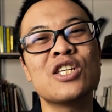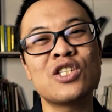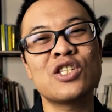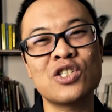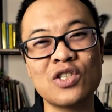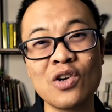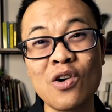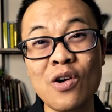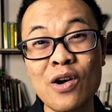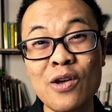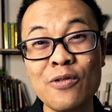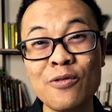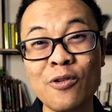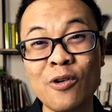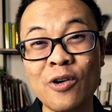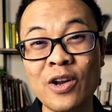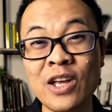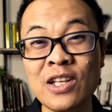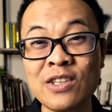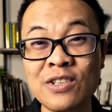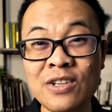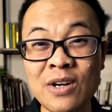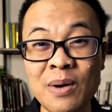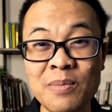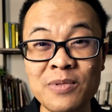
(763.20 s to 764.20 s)
sorry for
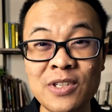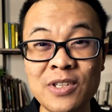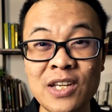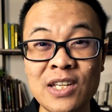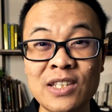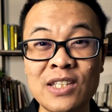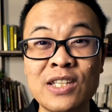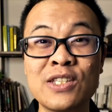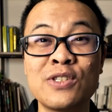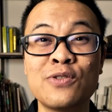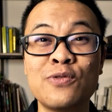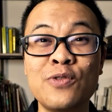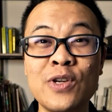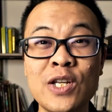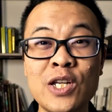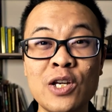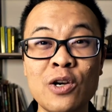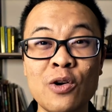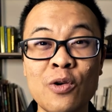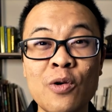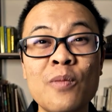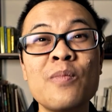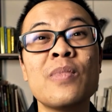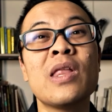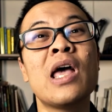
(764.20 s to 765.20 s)
interrupting this
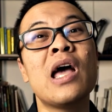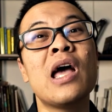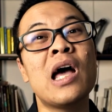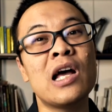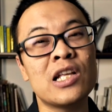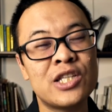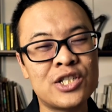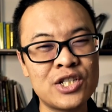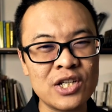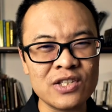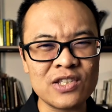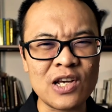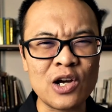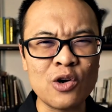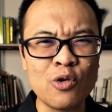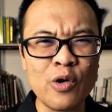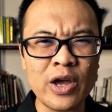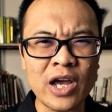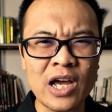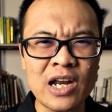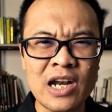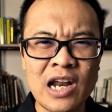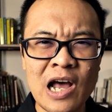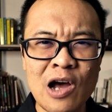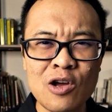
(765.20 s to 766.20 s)
video. Just a
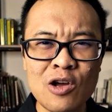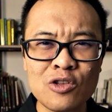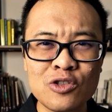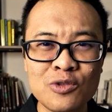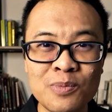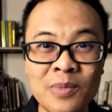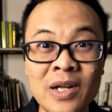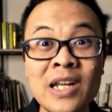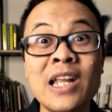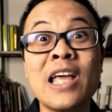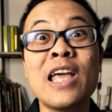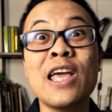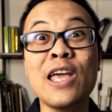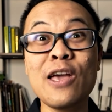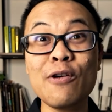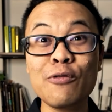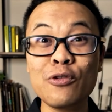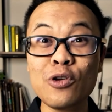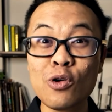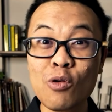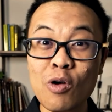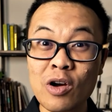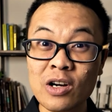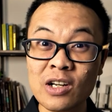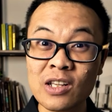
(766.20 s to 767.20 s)
quick announcement, if
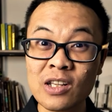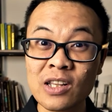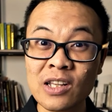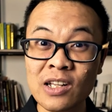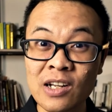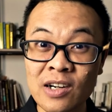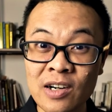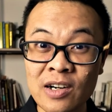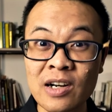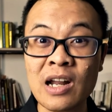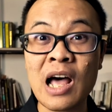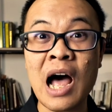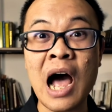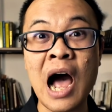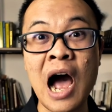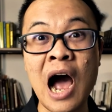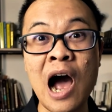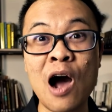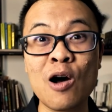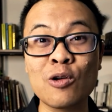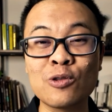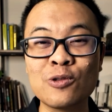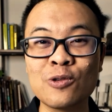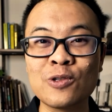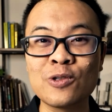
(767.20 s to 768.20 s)
you want to learn
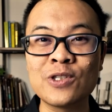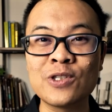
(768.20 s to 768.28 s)
how to